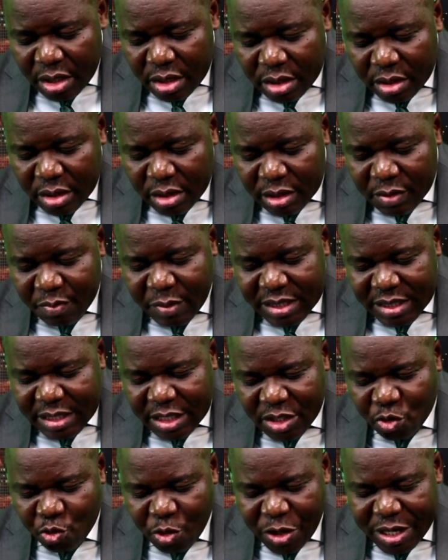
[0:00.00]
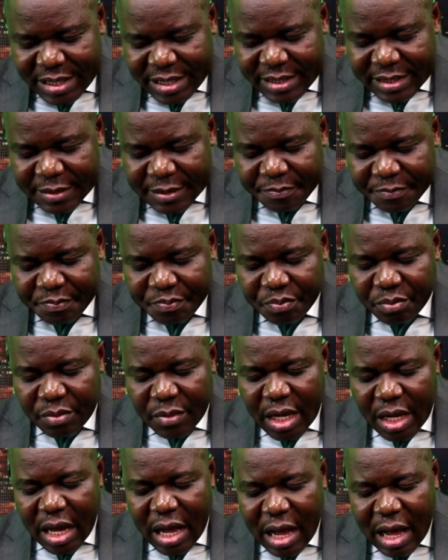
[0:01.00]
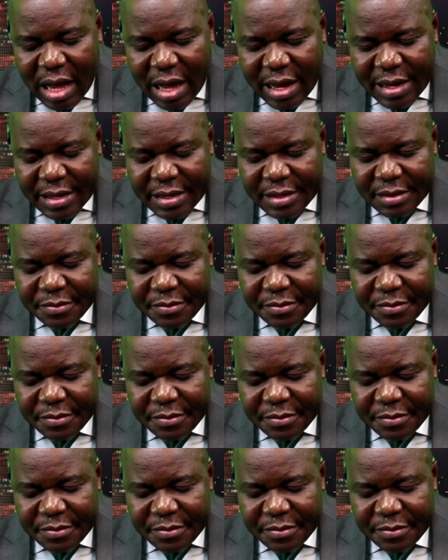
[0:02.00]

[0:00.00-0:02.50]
This message reads, "Hi,